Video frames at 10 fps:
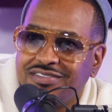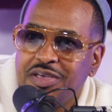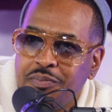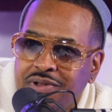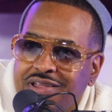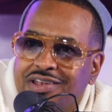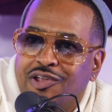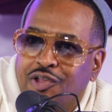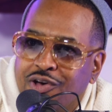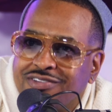Timbaland
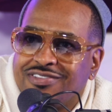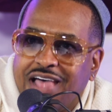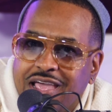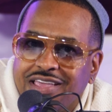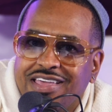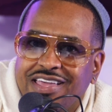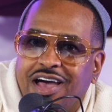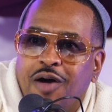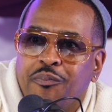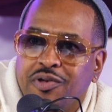looks like
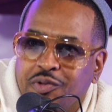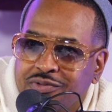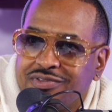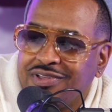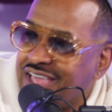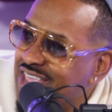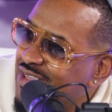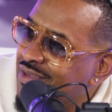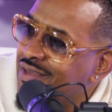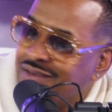a producer. Like
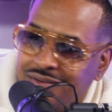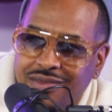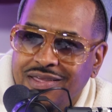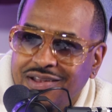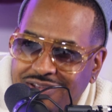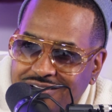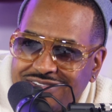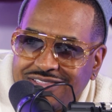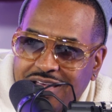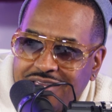he
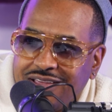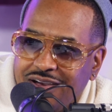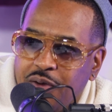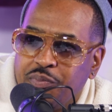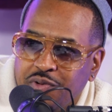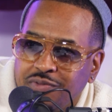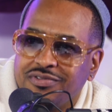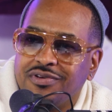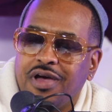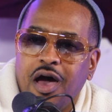looks like a
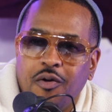producer.